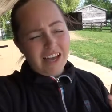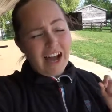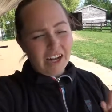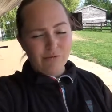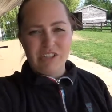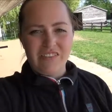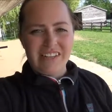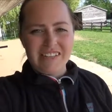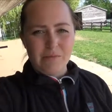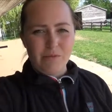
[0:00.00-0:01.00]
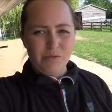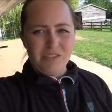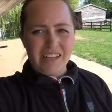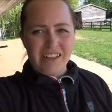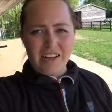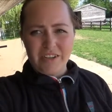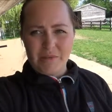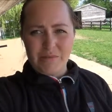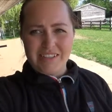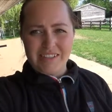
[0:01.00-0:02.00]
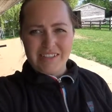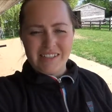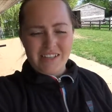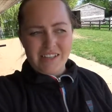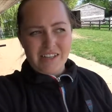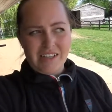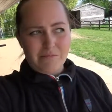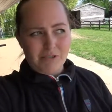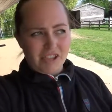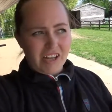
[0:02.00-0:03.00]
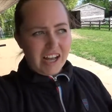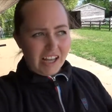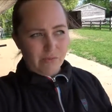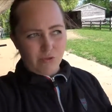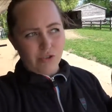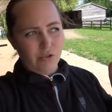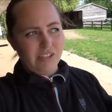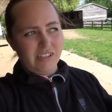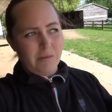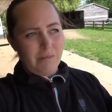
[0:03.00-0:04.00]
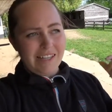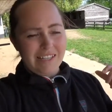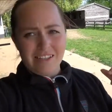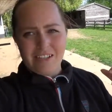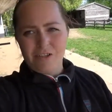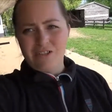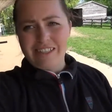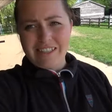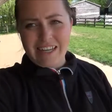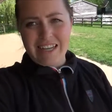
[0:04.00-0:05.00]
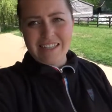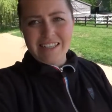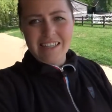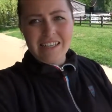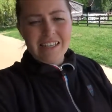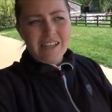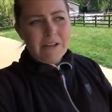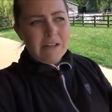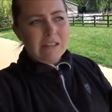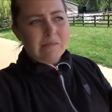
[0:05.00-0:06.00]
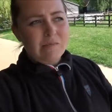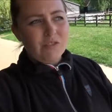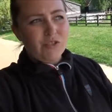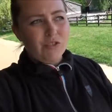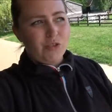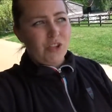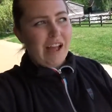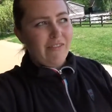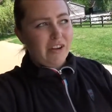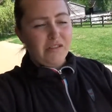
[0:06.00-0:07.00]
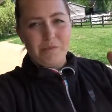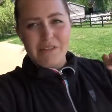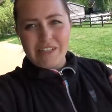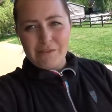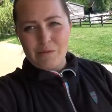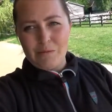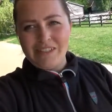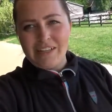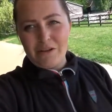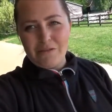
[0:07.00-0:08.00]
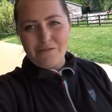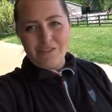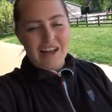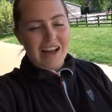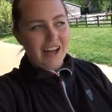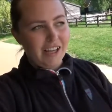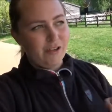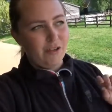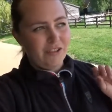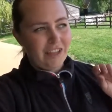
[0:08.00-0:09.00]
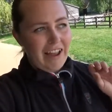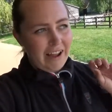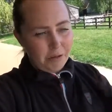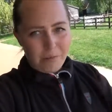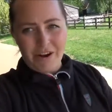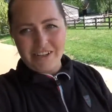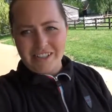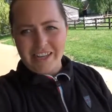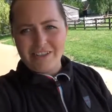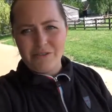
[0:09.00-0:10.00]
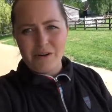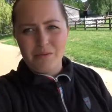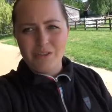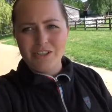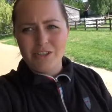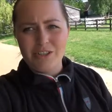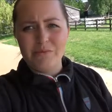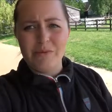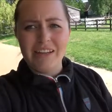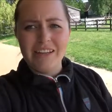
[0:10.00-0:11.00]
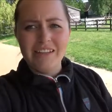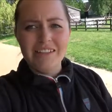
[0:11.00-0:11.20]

I would have ended up losing the argument, because I was not in a mentally good state to have enough belief in myself that I could help her to get to where I wanted her to be.